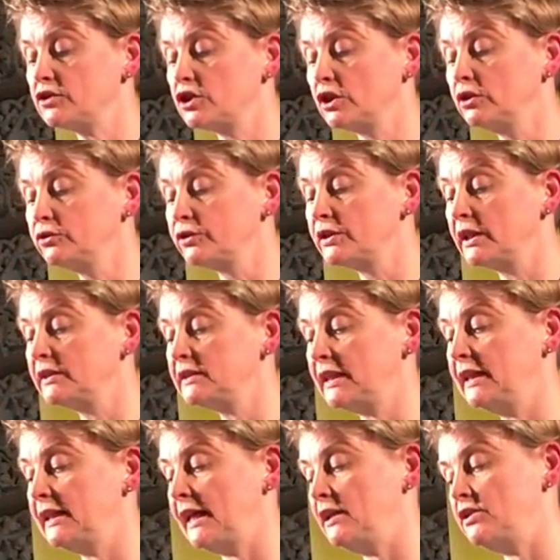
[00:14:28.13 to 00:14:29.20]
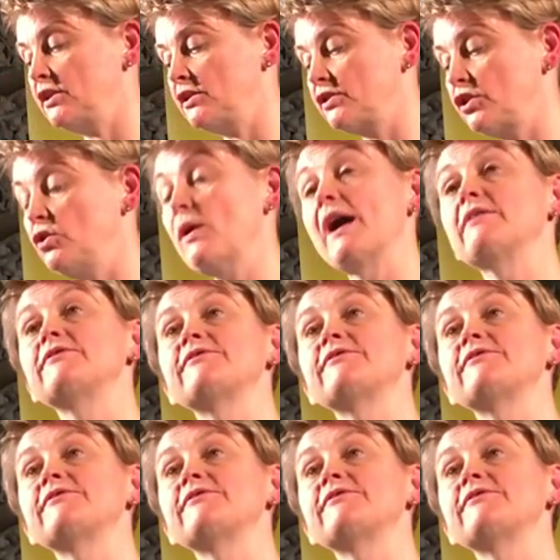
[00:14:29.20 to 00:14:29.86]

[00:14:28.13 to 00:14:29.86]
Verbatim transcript: children and teenagers who have